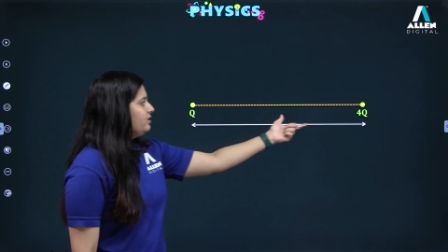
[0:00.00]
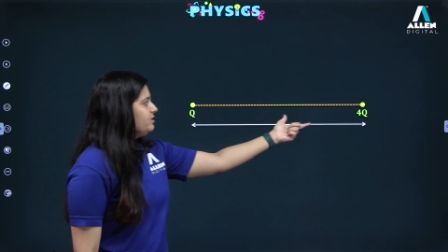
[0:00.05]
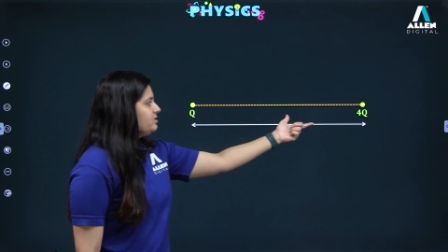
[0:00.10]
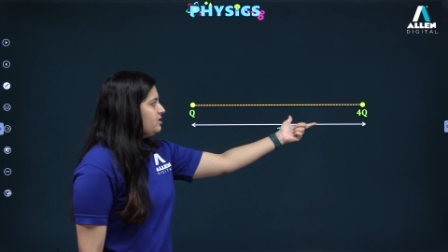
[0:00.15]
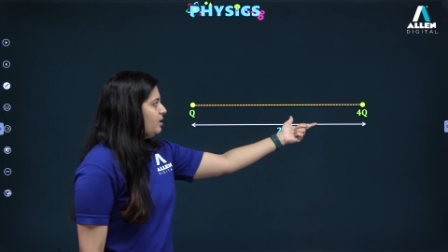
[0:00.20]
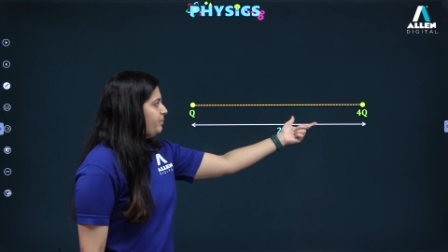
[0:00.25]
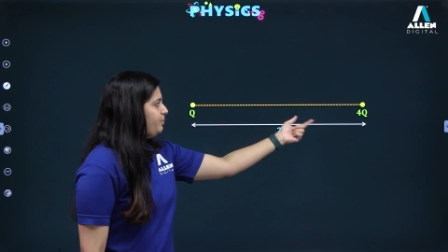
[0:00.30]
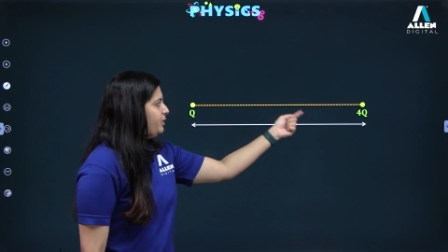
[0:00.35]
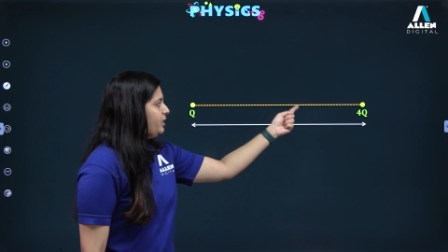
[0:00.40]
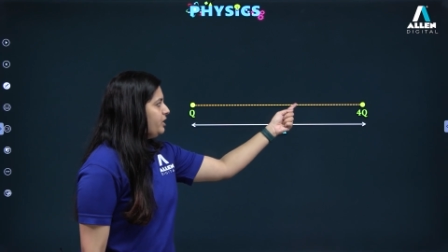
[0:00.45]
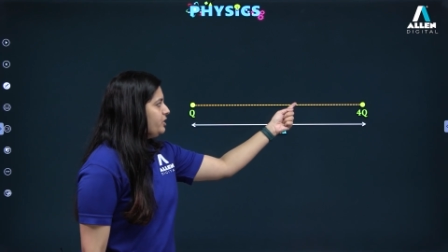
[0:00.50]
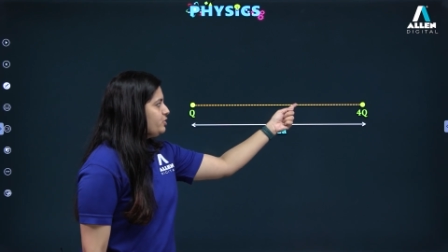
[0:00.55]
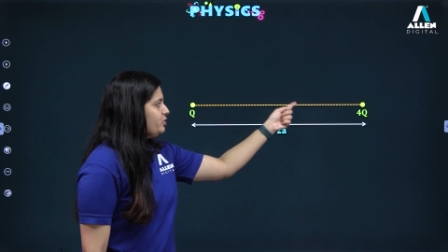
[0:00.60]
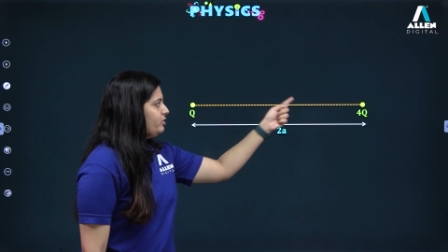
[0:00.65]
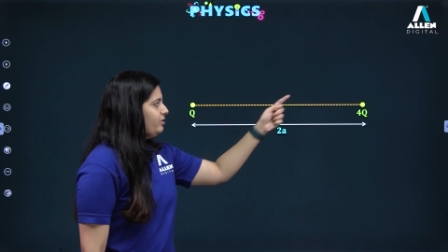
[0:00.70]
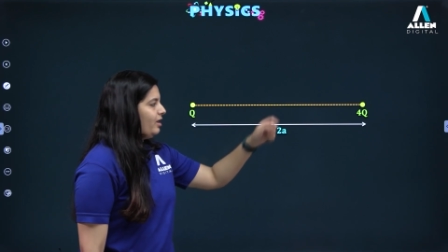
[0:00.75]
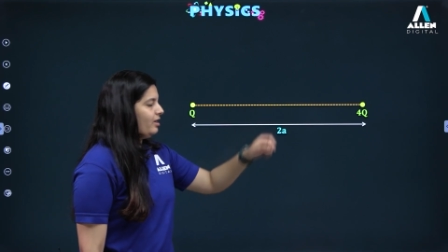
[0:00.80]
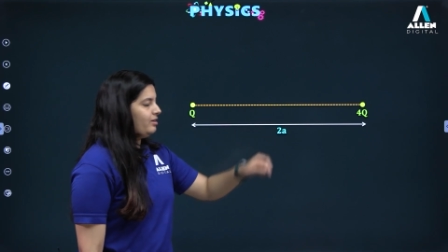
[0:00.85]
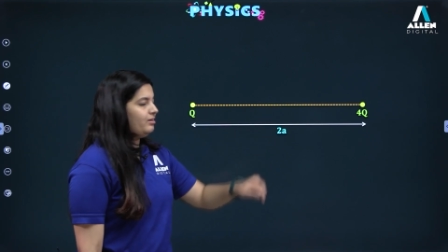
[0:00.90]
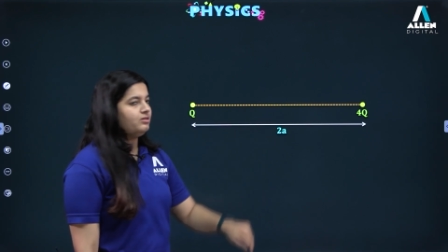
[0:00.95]
the separation
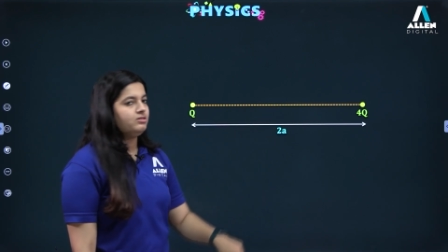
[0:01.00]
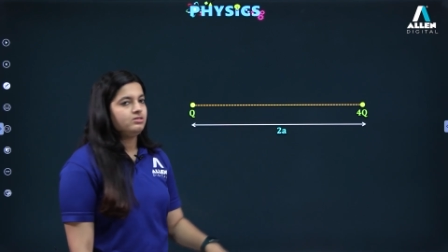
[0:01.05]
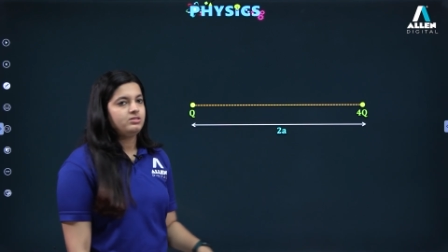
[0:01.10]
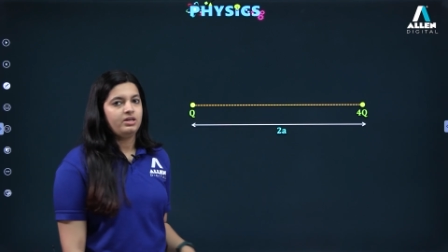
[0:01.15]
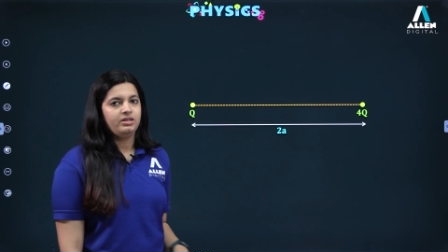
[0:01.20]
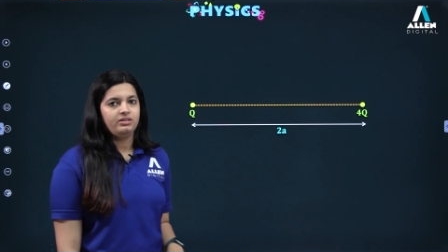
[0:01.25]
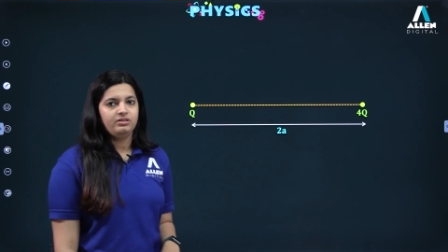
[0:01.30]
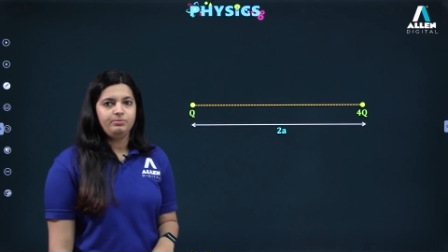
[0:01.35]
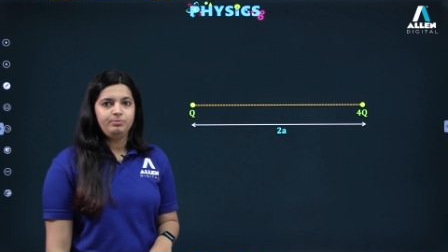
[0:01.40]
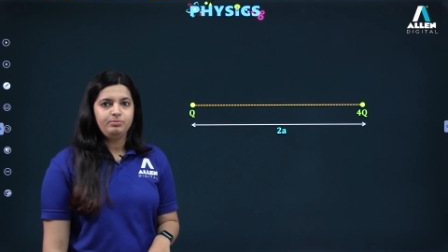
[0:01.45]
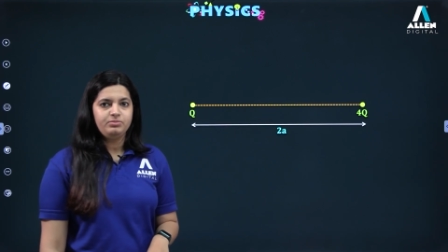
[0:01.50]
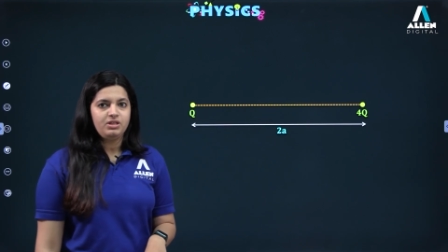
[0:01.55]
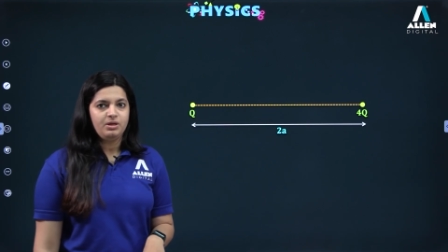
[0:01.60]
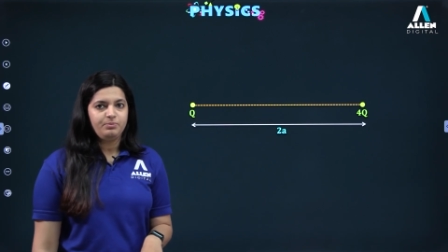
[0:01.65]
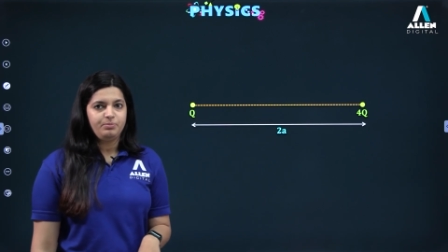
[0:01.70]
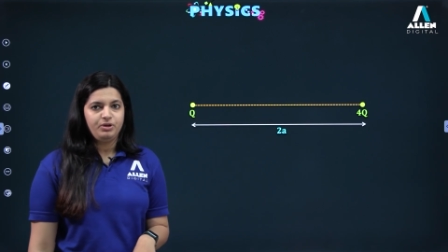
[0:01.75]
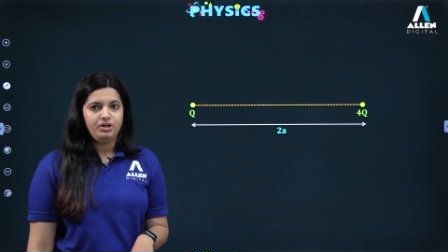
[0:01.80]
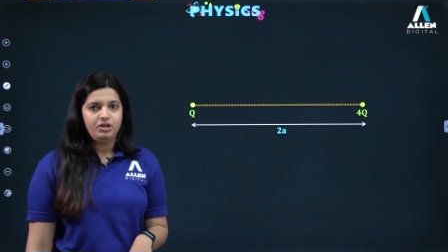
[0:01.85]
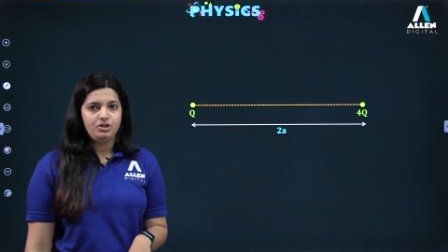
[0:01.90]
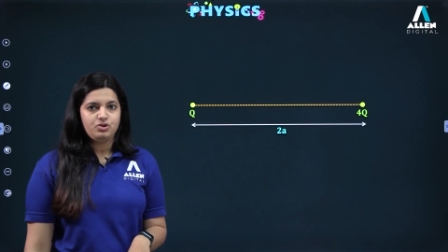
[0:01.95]
and inside the
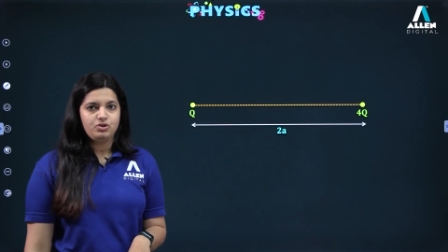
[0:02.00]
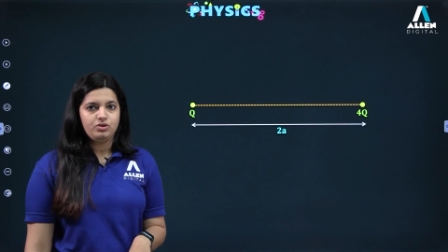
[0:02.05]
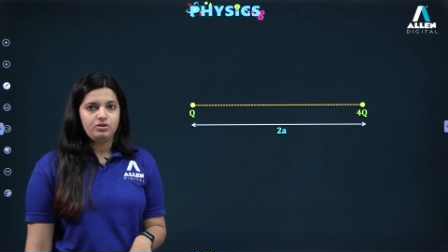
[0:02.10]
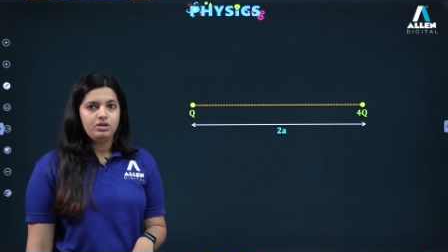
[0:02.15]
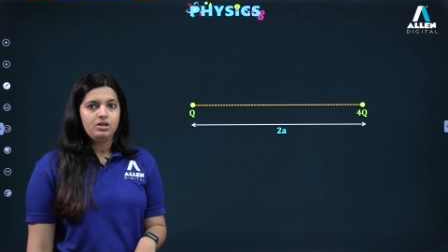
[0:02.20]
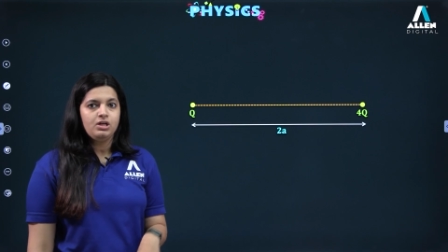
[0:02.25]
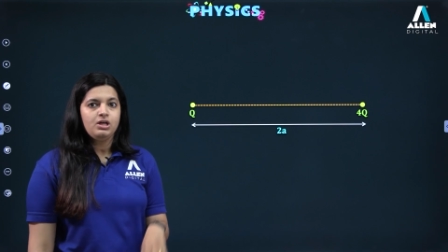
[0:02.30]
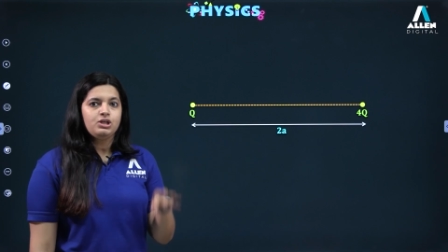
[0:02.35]
separation.